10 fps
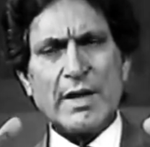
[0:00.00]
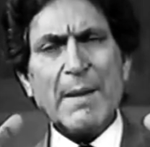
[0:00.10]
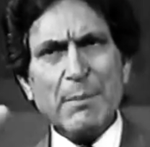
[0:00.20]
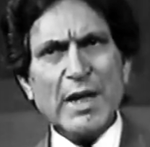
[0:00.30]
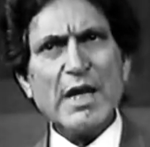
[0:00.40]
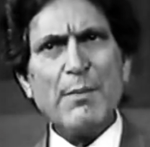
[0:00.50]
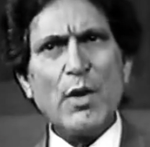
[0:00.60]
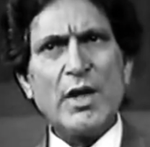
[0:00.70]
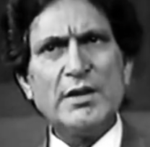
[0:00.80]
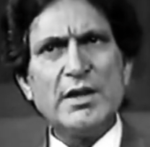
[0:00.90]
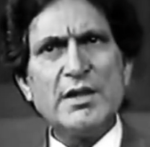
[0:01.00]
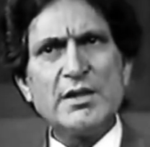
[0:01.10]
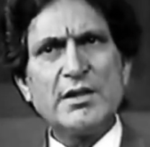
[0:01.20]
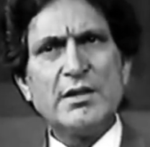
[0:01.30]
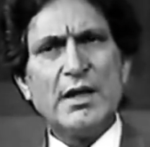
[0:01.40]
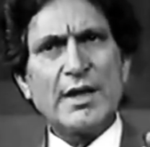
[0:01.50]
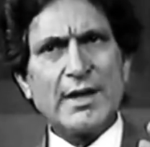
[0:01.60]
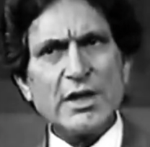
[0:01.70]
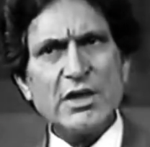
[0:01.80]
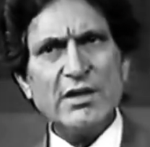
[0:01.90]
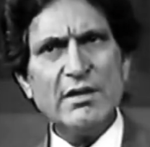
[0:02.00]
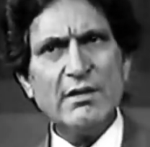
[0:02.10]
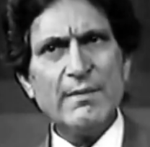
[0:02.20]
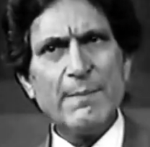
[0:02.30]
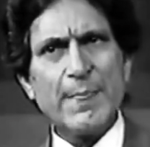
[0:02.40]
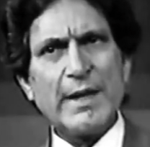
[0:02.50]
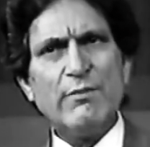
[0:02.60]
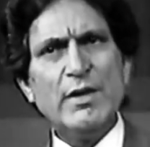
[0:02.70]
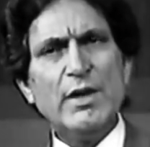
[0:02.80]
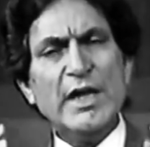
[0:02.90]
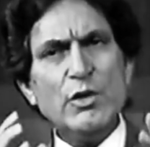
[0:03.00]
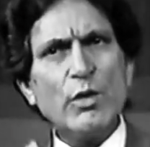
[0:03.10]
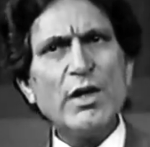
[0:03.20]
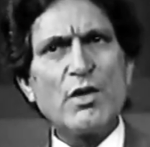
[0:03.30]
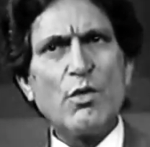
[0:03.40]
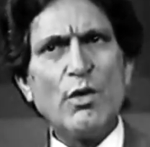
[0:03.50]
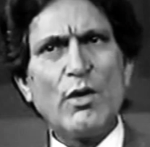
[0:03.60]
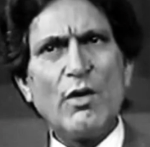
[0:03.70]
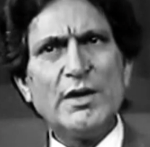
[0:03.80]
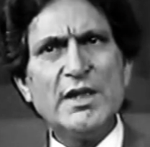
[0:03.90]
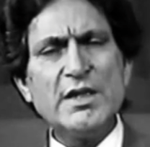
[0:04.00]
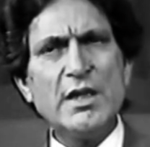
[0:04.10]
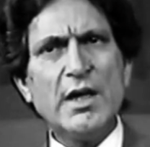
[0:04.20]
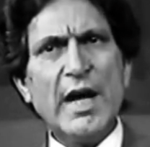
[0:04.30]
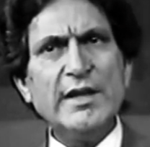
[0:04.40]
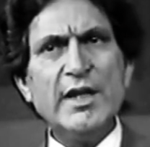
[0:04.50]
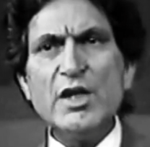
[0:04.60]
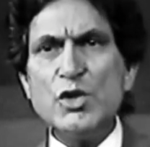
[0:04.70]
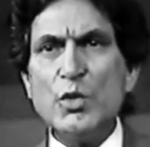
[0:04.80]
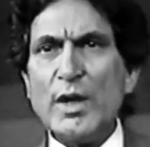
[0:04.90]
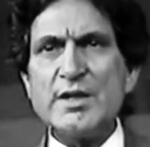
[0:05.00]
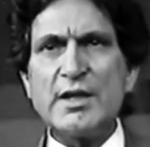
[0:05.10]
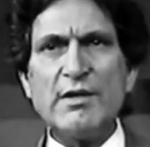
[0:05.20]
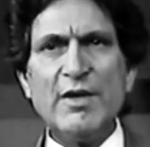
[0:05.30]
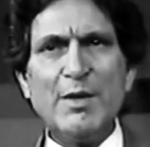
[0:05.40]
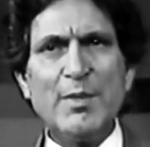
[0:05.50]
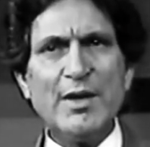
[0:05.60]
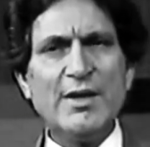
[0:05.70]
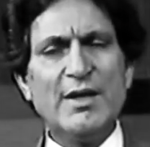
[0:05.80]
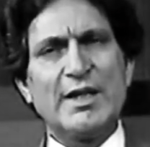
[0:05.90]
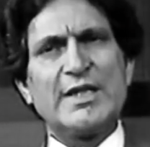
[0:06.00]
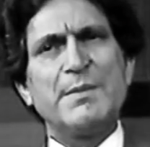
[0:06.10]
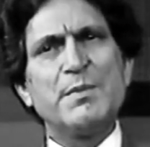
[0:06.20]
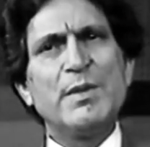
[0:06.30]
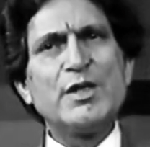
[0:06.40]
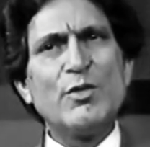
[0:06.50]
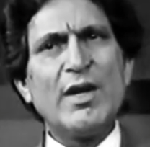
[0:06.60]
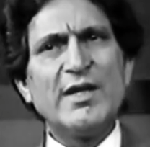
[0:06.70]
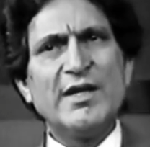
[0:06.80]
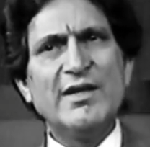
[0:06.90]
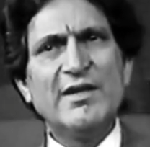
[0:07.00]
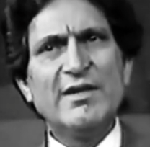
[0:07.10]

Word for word: trampling upon others, aggression, that we need to control all these, and there is no answer available except spirituality.